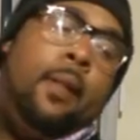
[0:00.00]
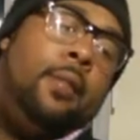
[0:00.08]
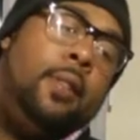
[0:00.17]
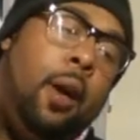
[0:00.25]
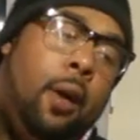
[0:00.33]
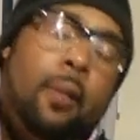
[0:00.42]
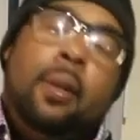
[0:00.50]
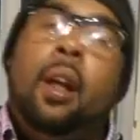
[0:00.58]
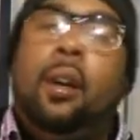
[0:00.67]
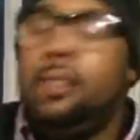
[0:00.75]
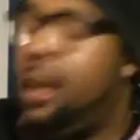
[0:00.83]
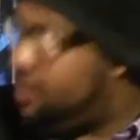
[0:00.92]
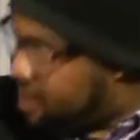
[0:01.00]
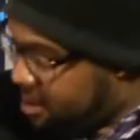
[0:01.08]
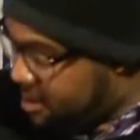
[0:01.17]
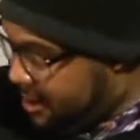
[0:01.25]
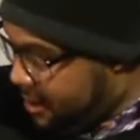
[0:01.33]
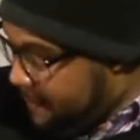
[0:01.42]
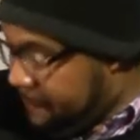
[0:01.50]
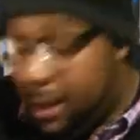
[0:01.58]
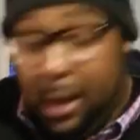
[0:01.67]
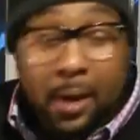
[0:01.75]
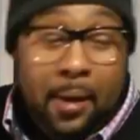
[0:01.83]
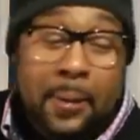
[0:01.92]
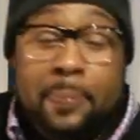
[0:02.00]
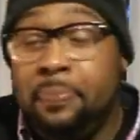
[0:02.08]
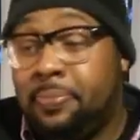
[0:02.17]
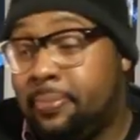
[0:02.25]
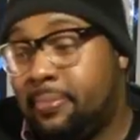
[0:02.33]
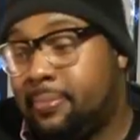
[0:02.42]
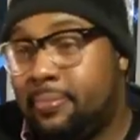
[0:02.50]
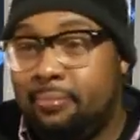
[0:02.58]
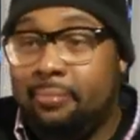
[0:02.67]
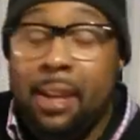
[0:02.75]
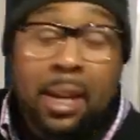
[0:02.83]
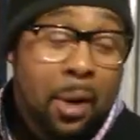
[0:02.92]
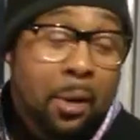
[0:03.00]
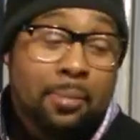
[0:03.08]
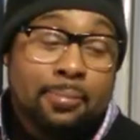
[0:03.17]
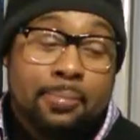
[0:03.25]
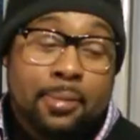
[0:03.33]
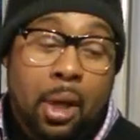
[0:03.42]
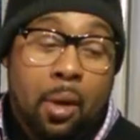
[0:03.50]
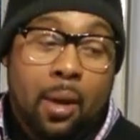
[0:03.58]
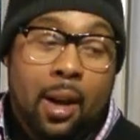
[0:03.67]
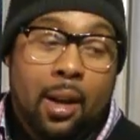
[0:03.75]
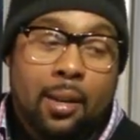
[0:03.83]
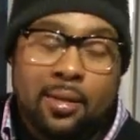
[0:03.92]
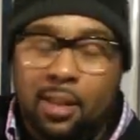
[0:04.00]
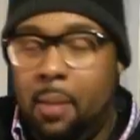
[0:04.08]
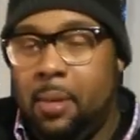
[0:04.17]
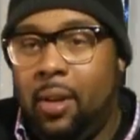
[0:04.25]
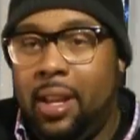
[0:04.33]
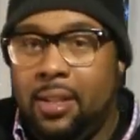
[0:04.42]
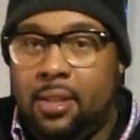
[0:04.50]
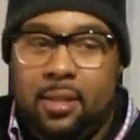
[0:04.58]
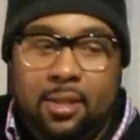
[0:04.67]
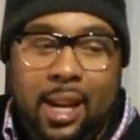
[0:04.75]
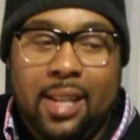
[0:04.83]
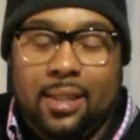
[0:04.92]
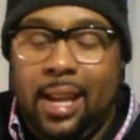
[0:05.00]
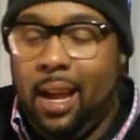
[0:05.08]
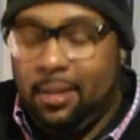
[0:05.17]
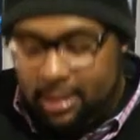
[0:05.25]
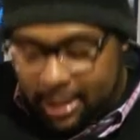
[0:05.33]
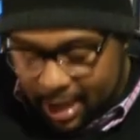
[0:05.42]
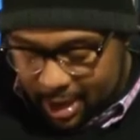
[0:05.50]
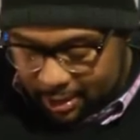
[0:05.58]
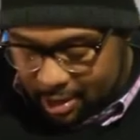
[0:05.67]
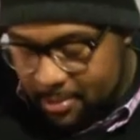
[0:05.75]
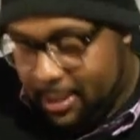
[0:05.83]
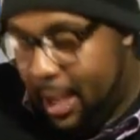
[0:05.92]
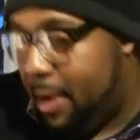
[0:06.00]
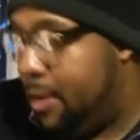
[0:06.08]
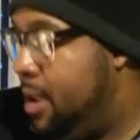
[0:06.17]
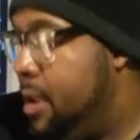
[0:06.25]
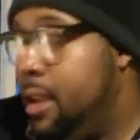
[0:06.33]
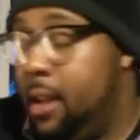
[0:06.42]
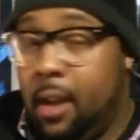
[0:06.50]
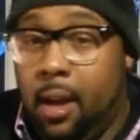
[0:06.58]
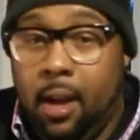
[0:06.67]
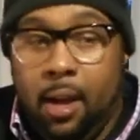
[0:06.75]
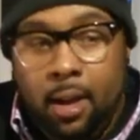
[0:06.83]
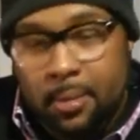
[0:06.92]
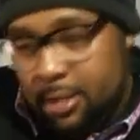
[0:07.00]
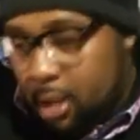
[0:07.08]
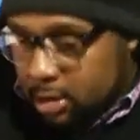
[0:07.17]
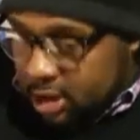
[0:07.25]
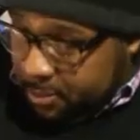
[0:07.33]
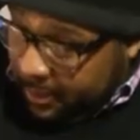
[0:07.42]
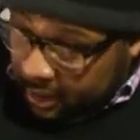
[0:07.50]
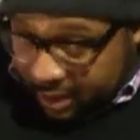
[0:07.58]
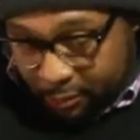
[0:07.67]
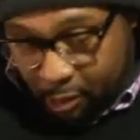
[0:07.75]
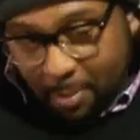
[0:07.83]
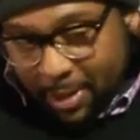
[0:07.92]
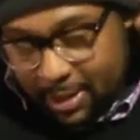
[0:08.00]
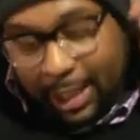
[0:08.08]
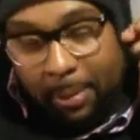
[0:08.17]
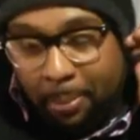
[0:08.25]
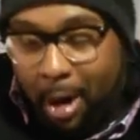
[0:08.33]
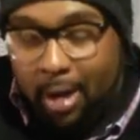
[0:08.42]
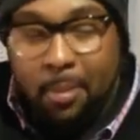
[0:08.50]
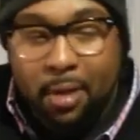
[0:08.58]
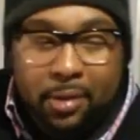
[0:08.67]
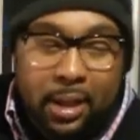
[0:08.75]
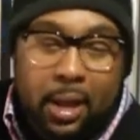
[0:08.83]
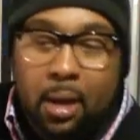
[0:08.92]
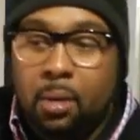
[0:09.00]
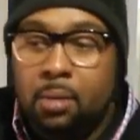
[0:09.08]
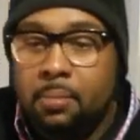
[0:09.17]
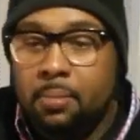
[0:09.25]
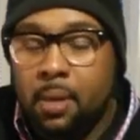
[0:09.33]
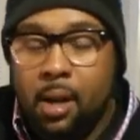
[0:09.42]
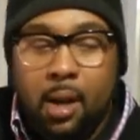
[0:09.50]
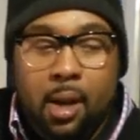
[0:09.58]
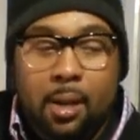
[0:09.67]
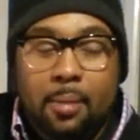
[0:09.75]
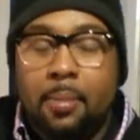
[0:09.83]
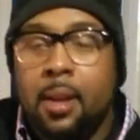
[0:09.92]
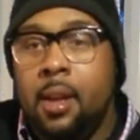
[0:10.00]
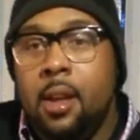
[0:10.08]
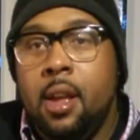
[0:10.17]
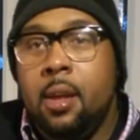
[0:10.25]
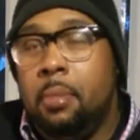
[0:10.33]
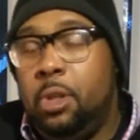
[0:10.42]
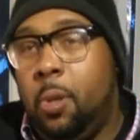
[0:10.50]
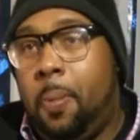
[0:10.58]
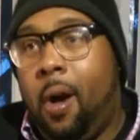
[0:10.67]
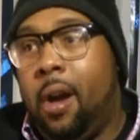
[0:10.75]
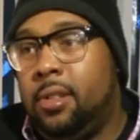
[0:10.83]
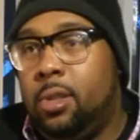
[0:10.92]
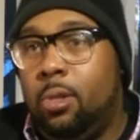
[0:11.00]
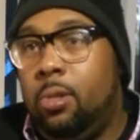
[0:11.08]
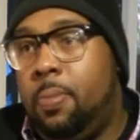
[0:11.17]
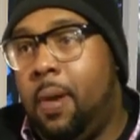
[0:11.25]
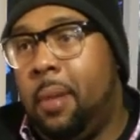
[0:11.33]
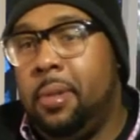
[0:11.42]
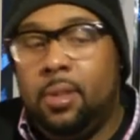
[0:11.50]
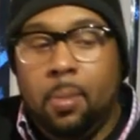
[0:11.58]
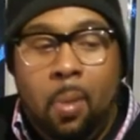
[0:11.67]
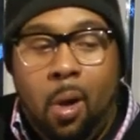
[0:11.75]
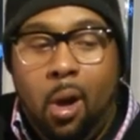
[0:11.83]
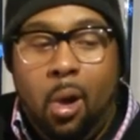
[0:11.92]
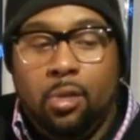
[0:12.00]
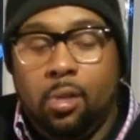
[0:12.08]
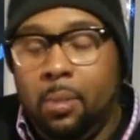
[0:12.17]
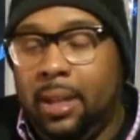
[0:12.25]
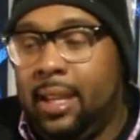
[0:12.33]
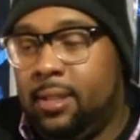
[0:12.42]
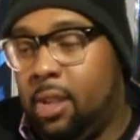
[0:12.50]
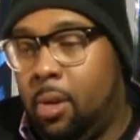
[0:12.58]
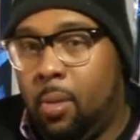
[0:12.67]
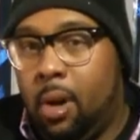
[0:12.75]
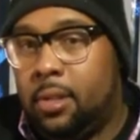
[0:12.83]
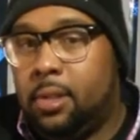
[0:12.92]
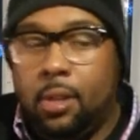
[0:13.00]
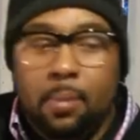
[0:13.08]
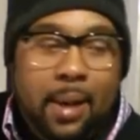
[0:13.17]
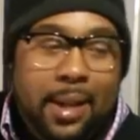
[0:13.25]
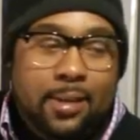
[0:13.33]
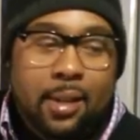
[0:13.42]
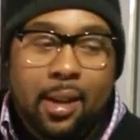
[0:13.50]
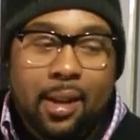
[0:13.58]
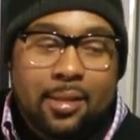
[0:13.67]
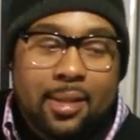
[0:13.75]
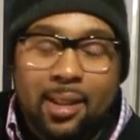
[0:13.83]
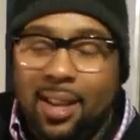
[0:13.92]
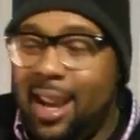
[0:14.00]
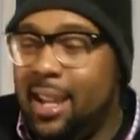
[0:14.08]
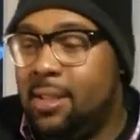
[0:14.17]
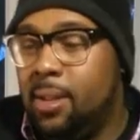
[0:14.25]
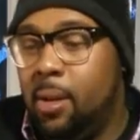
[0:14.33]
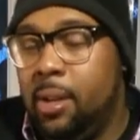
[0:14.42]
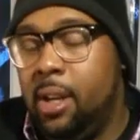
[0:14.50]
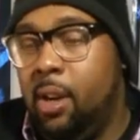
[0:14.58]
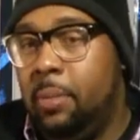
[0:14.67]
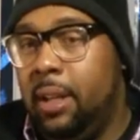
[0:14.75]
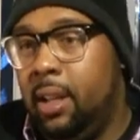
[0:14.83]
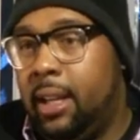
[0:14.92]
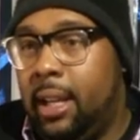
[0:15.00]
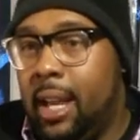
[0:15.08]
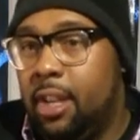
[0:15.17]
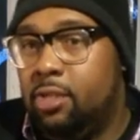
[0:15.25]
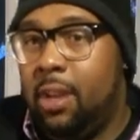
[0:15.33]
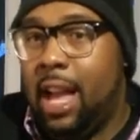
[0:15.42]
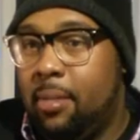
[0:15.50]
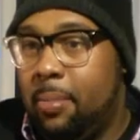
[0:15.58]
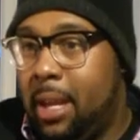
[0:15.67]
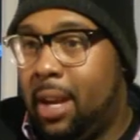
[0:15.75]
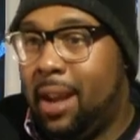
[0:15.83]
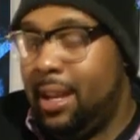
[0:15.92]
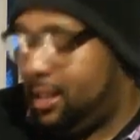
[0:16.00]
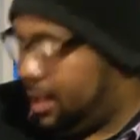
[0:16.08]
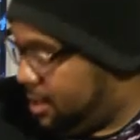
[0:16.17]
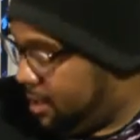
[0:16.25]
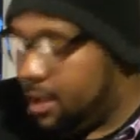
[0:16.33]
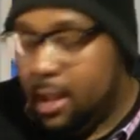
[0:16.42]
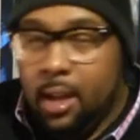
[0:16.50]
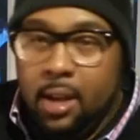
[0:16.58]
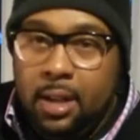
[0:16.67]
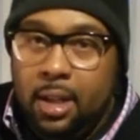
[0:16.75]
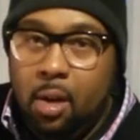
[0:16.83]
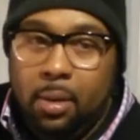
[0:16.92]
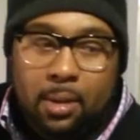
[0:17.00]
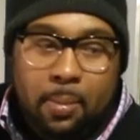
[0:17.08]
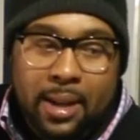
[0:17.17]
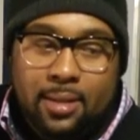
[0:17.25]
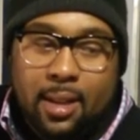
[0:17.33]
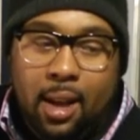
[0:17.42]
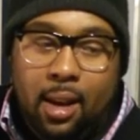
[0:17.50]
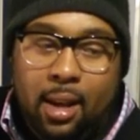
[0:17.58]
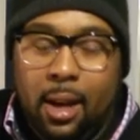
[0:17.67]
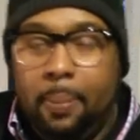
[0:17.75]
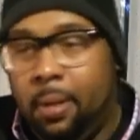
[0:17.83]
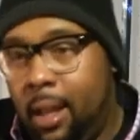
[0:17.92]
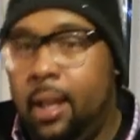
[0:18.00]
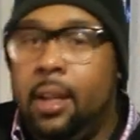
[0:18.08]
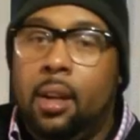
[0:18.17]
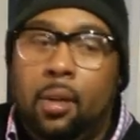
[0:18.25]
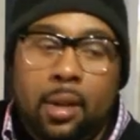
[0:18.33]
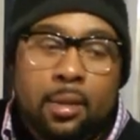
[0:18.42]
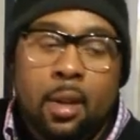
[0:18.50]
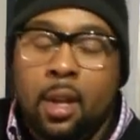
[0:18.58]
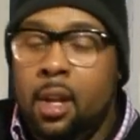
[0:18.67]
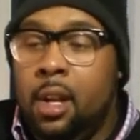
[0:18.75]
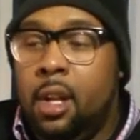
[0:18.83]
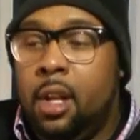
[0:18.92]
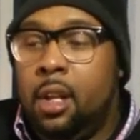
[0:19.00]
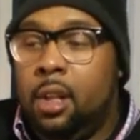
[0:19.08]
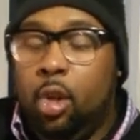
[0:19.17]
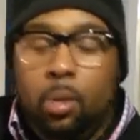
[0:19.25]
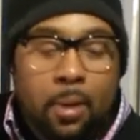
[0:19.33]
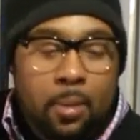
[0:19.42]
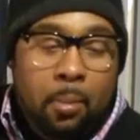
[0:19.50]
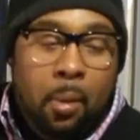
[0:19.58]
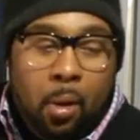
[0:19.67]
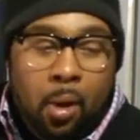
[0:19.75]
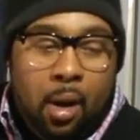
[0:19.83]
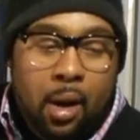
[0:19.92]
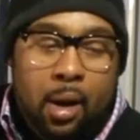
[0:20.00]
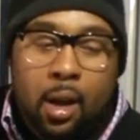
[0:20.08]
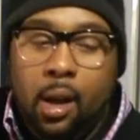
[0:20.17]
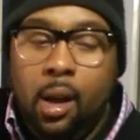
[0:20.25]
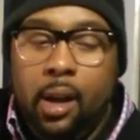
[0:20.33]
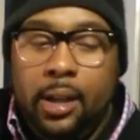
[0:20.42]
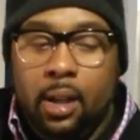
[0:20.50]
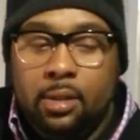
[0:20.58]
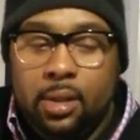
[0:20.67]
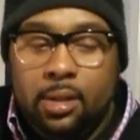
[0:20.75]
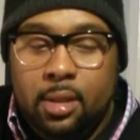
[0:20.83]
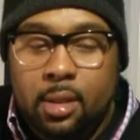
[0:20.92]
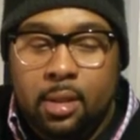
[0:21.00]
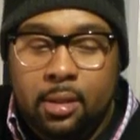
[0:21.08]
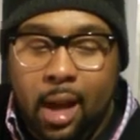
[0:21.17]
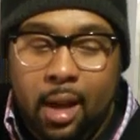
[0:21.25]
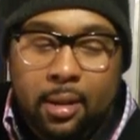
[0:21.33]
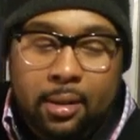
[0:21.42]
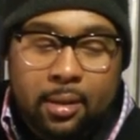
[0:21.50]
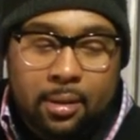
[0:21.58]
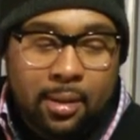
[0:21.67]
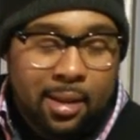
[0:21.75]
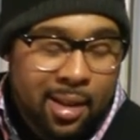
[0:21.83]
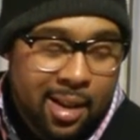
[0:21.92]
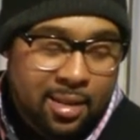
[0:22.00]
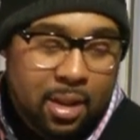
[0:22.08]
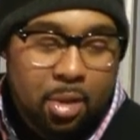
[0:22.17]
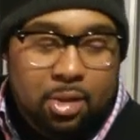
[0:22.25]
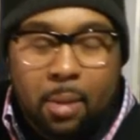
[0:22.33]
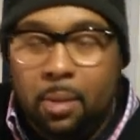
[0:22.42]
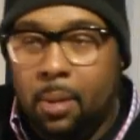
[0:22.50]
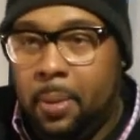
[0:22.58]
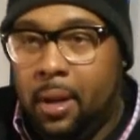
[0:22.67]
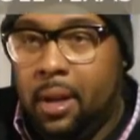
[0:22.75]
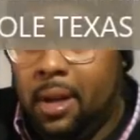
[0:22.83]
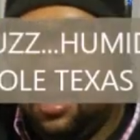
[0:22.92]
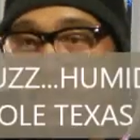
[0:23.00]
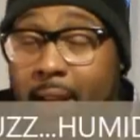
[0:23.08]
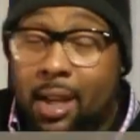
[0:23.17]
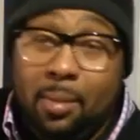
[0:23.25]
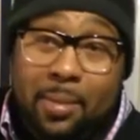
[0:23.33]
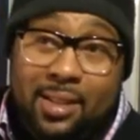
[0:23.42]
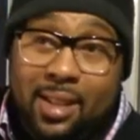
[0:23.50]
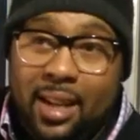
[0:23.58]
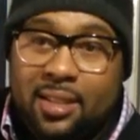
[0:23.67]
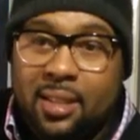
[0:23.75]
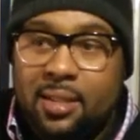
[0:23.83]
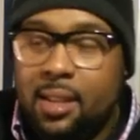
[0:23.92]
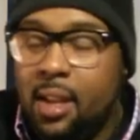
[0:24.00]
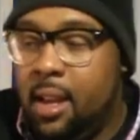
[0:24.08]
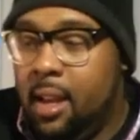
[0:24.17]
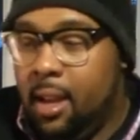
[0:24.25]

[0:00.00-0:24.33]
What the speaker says: So, you know, it sounds good. You know, so, you know, I'm going to go ahead and change it out and see how it comes out. So just be looking for my second part of my video. I'm going to do part 2 probably tomorrow, so I'm going to get to the work to the bass tonight. So, you know, be looking out so a better idea, you know, what the bass sound like. I play, you know, a little bit more, you know, just kind of excuse some of the buzz. Again, I'm in Texas.